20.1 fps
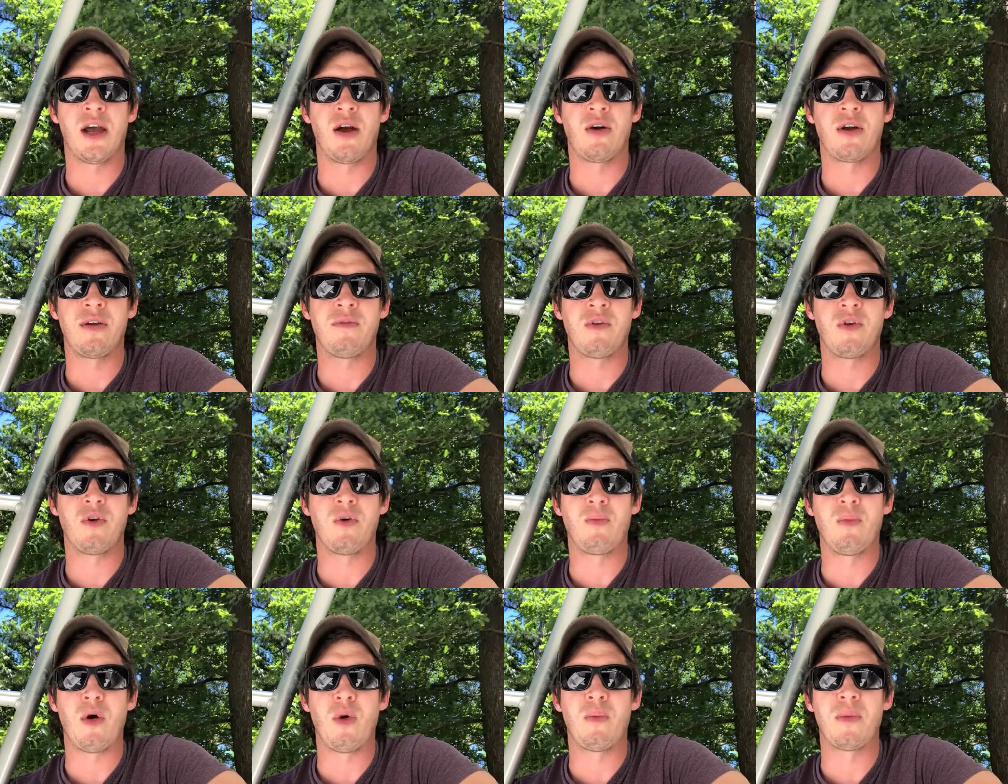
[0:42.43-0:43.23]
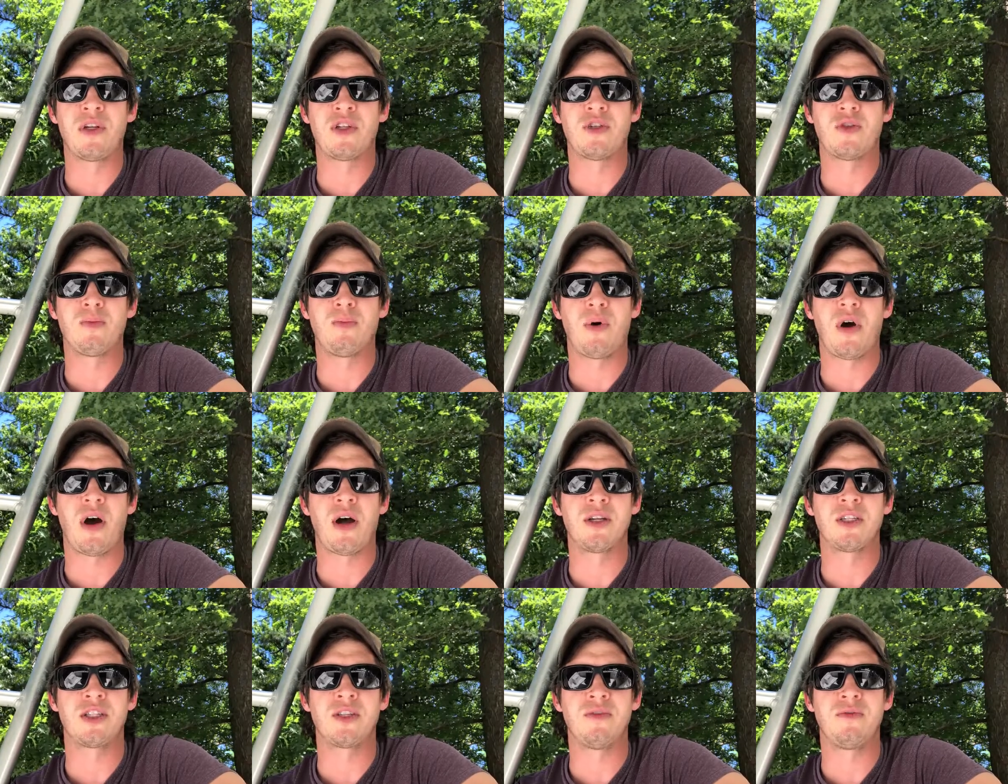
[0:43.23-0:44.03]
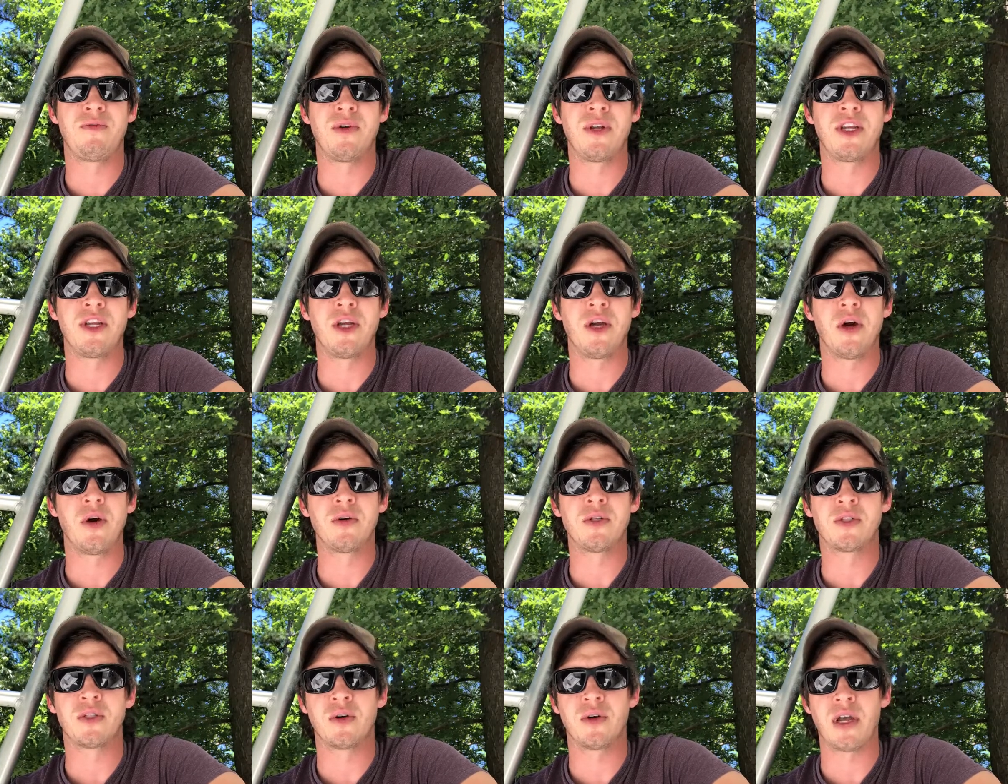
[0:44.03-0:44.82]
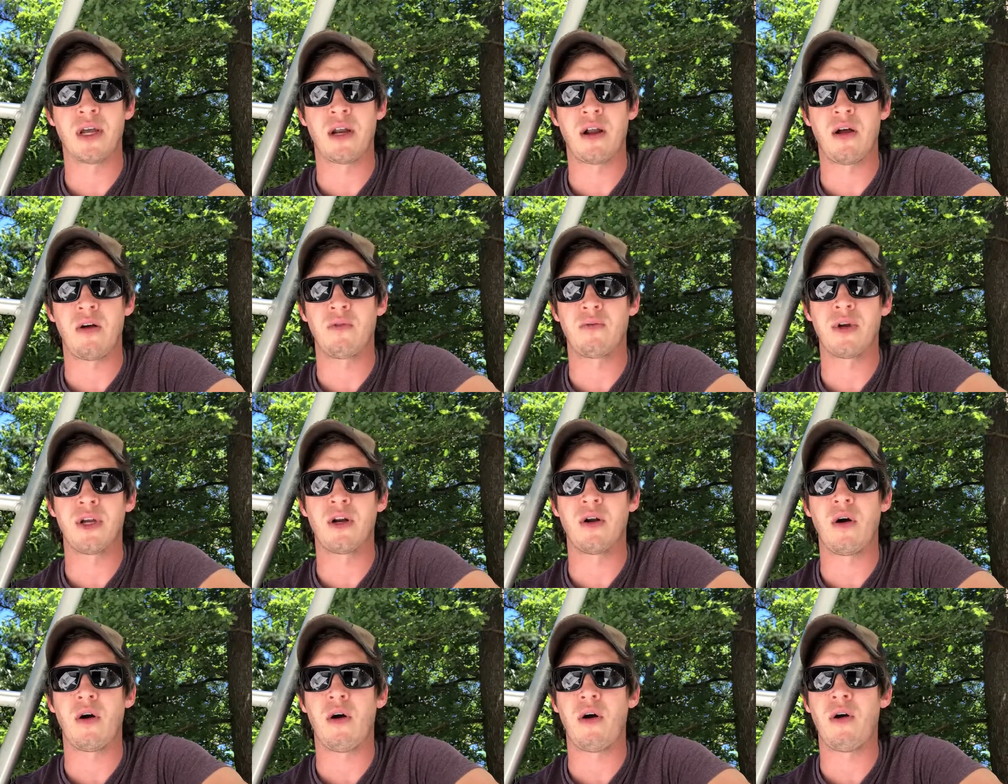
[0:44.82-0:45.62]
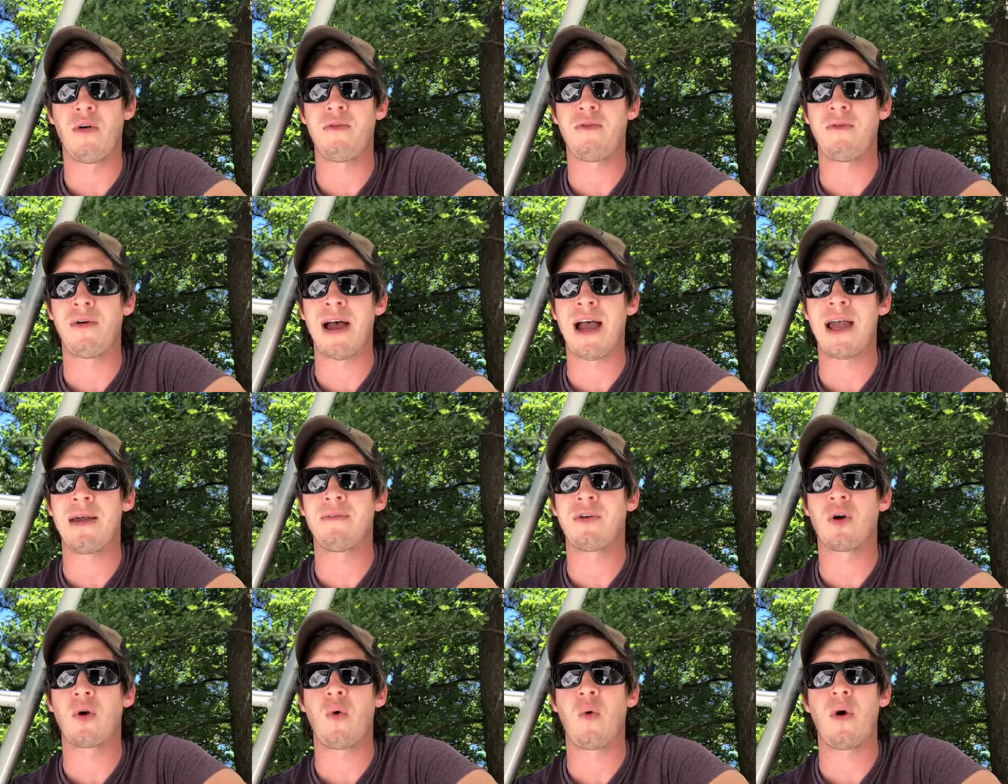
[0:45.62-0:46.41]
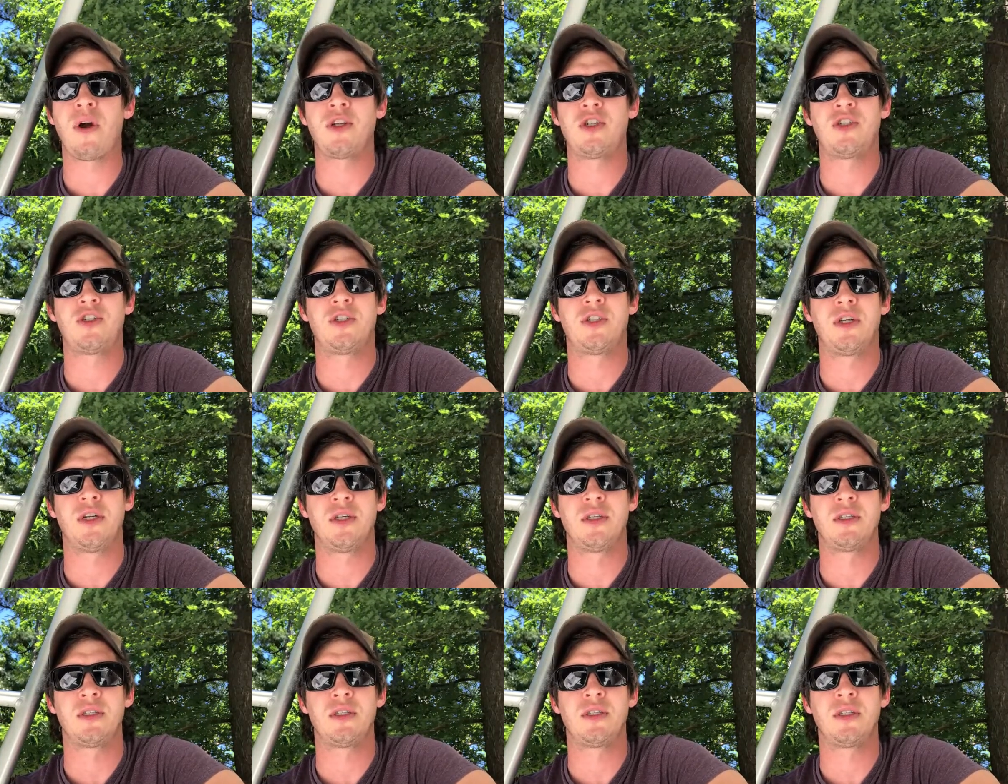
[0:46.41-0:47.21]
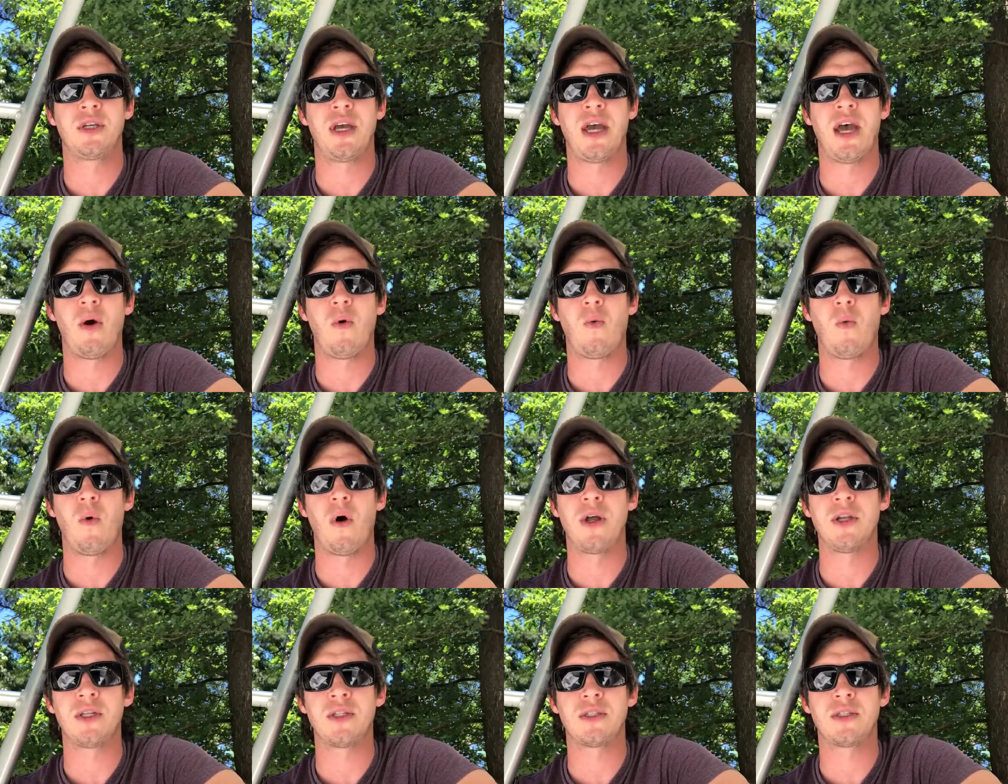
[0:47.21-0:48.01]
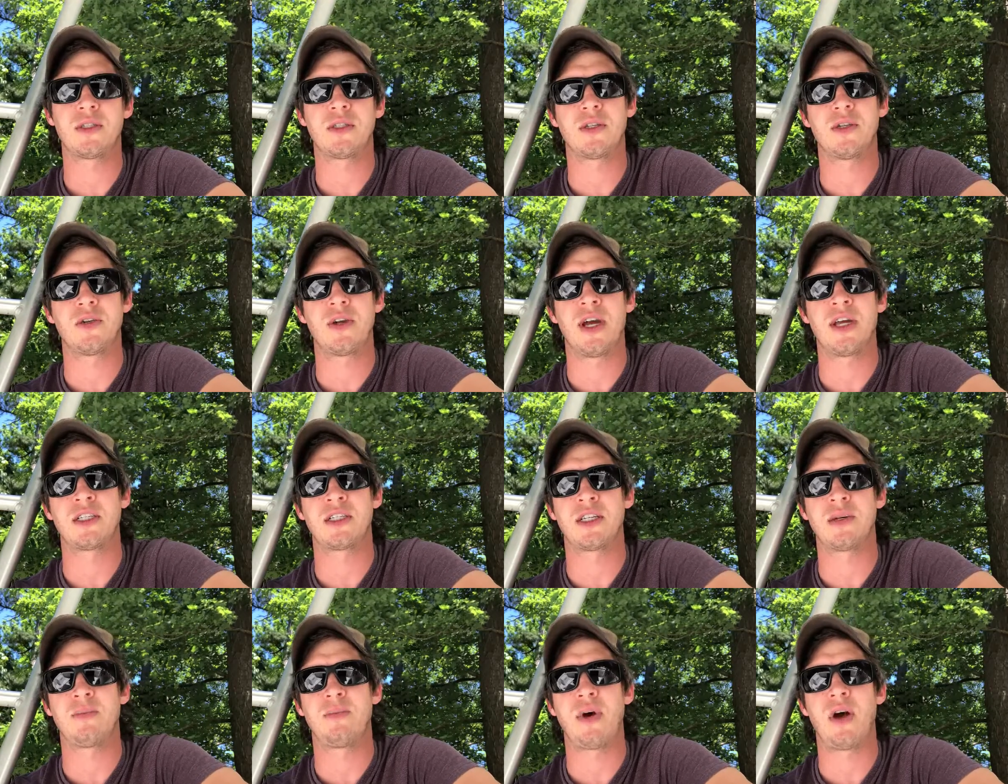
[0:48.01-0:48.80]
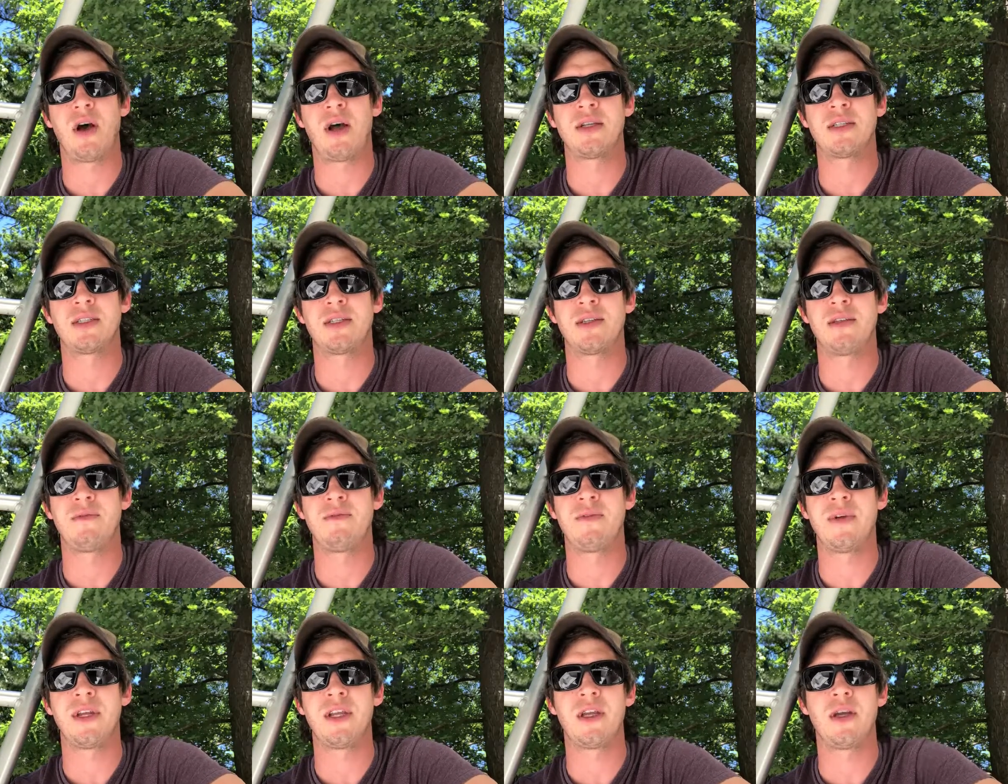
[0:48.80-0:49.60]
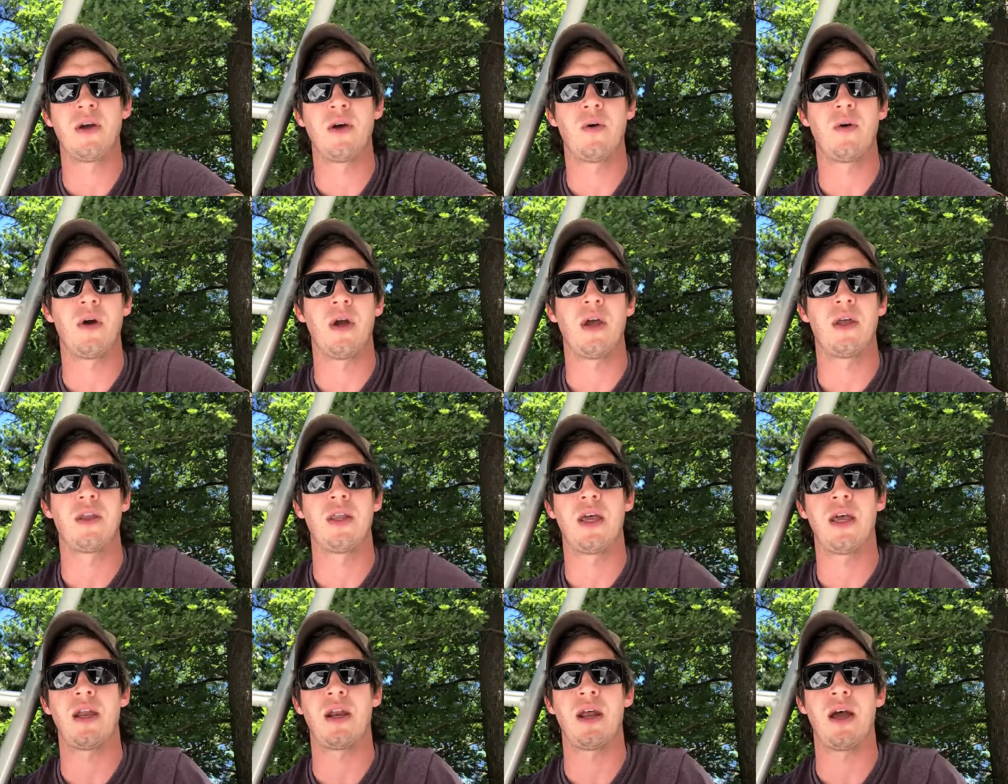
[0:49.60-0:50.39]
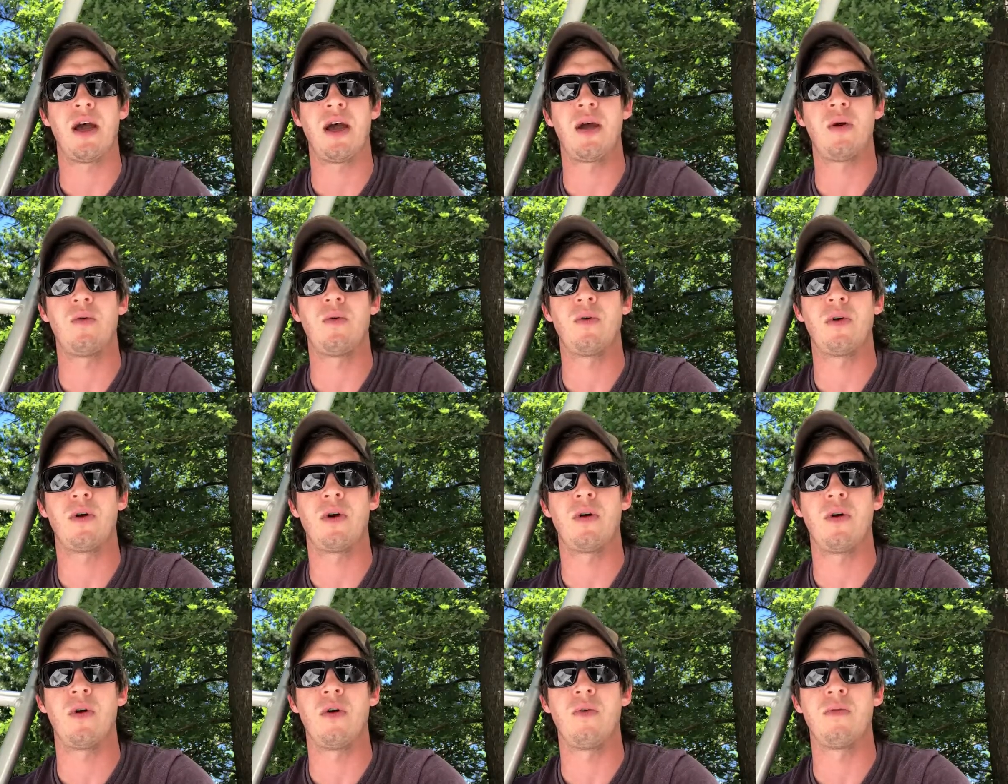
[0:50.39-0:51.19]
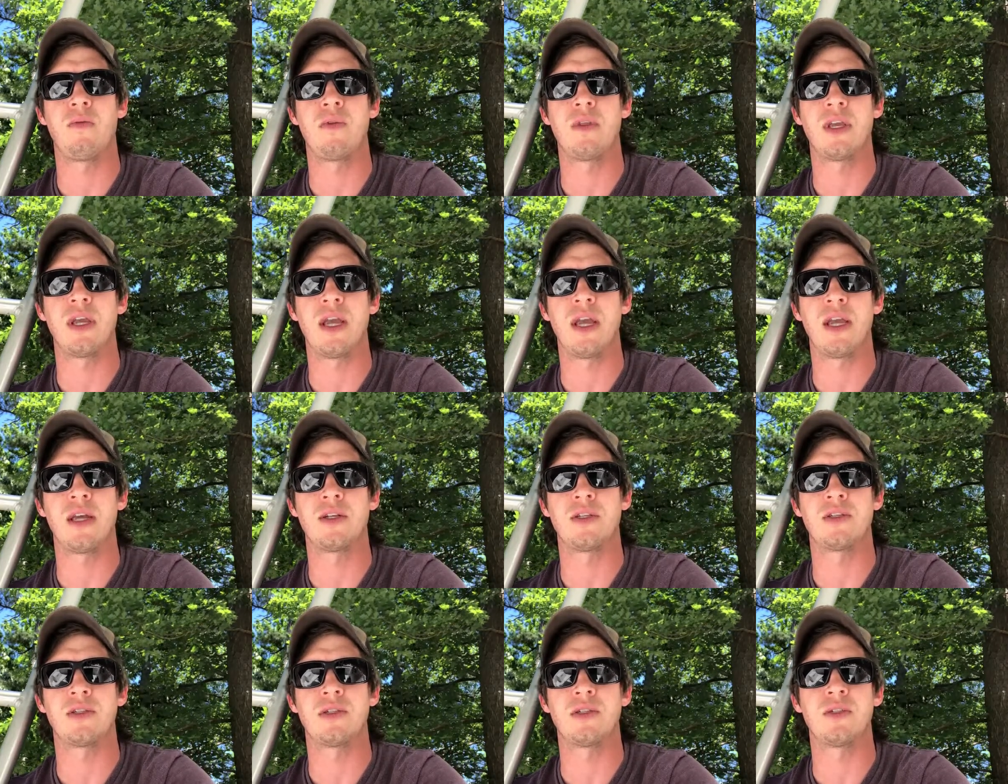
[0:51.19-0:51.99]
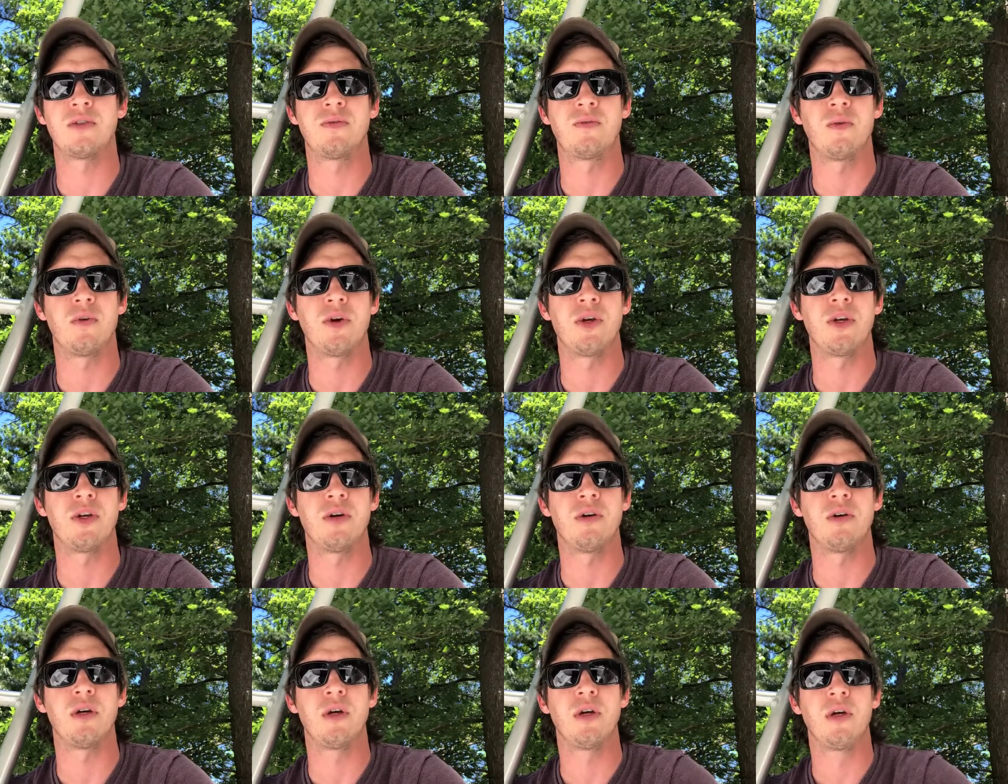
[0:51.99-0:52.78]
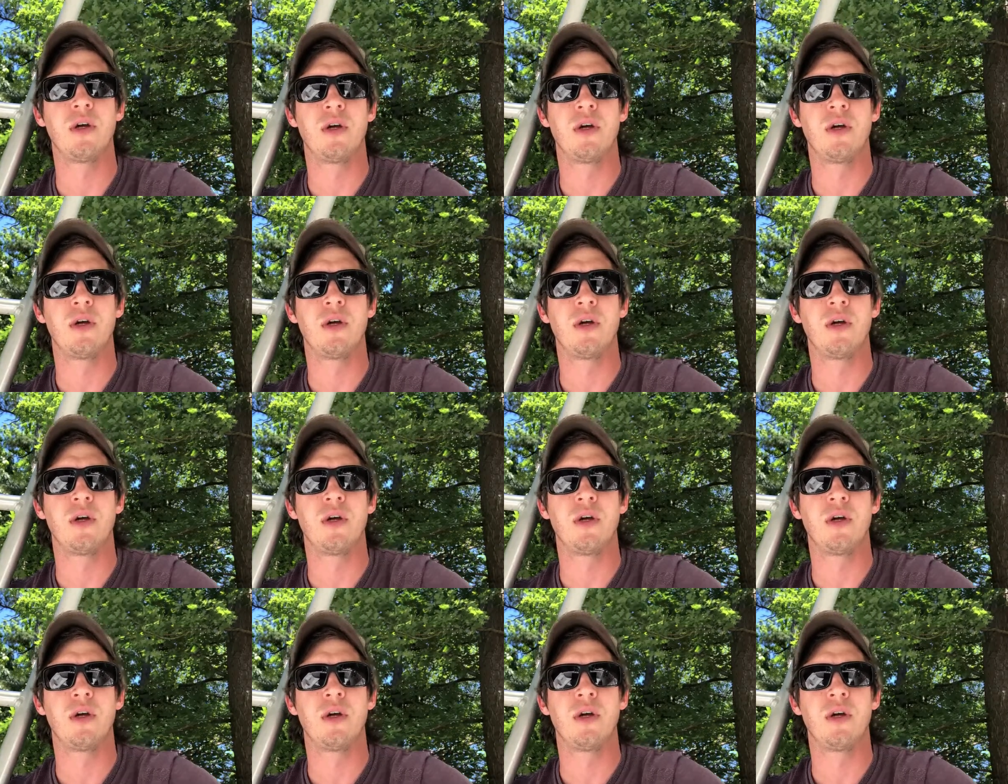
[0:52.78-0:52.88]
I'll give you a moment to pause the video. So again, I'll read all five questions at once. You guys can pause the video and then I will go over the answers for you.